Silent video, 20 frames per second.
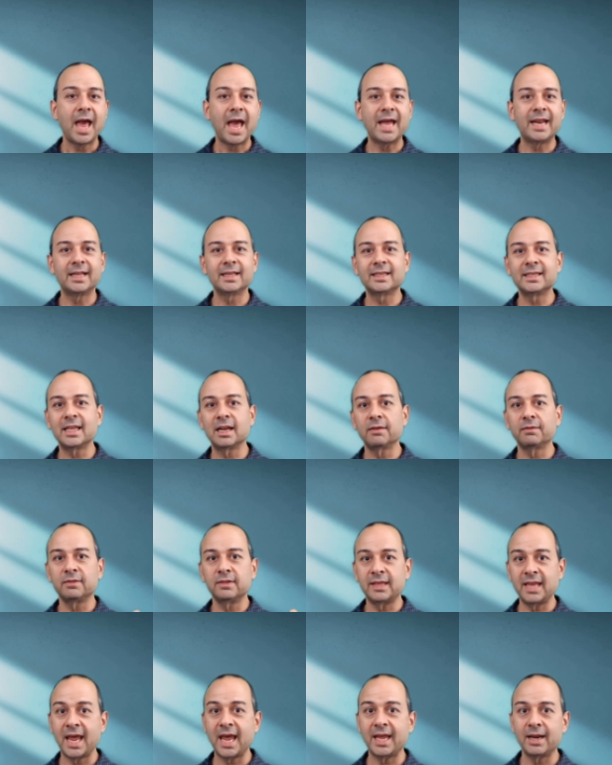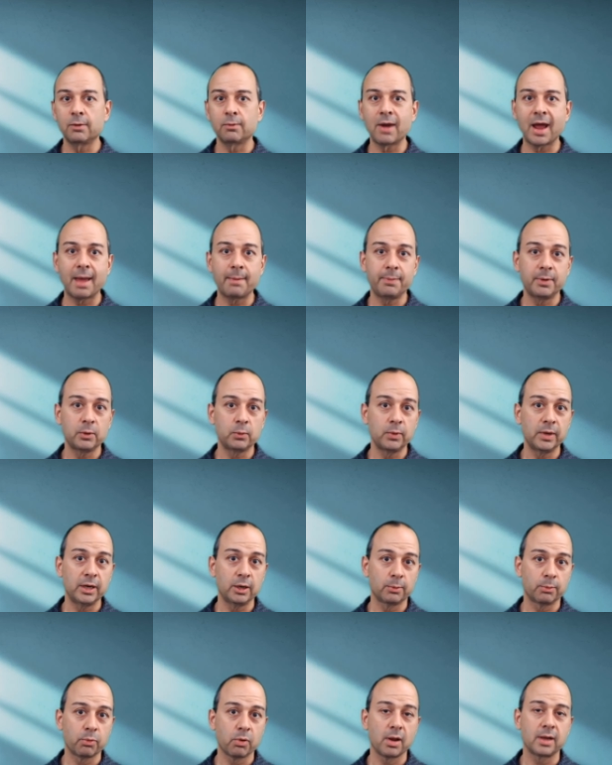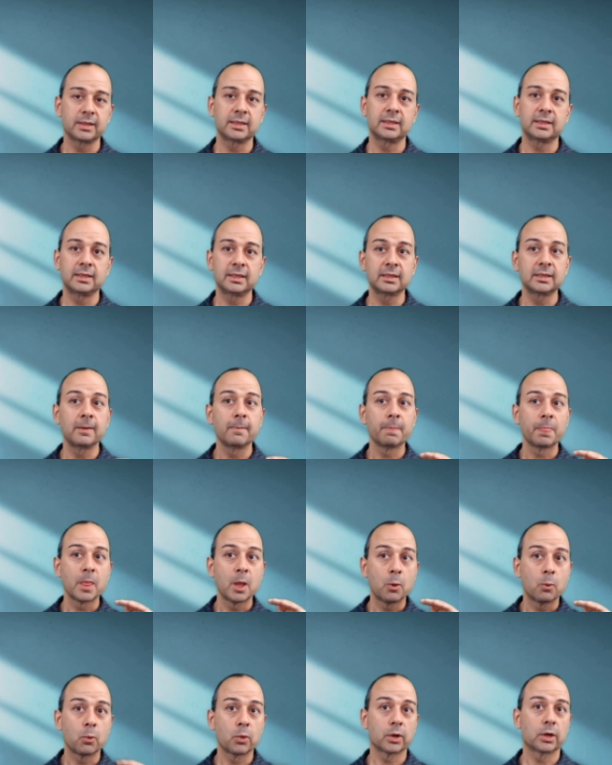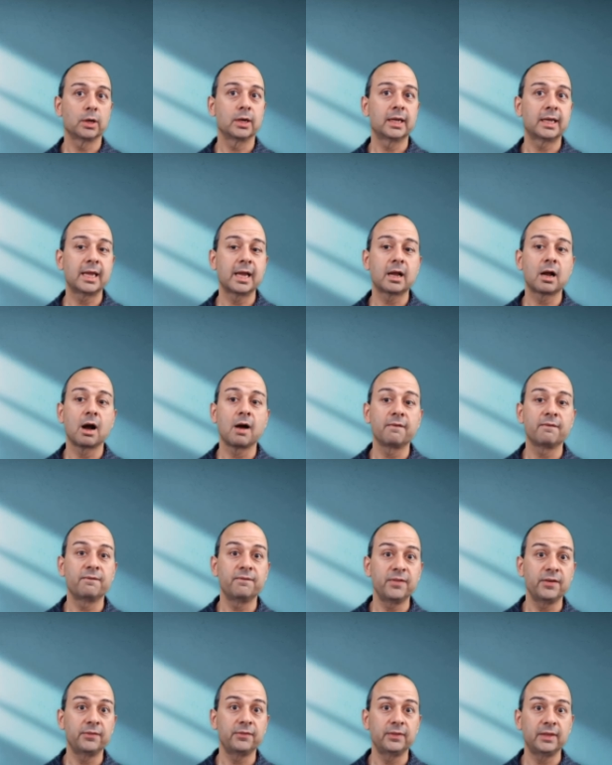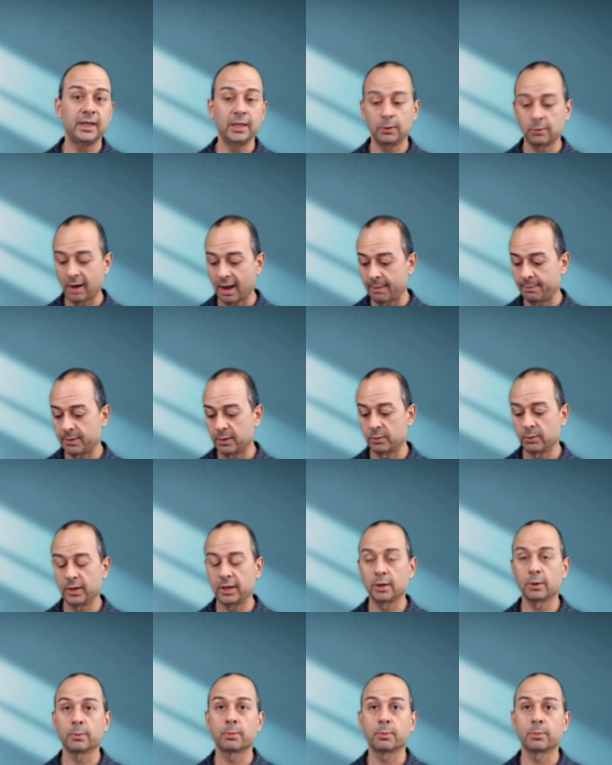And instead of 10 rapid reader processes, we're going to kick off 15 rapid reader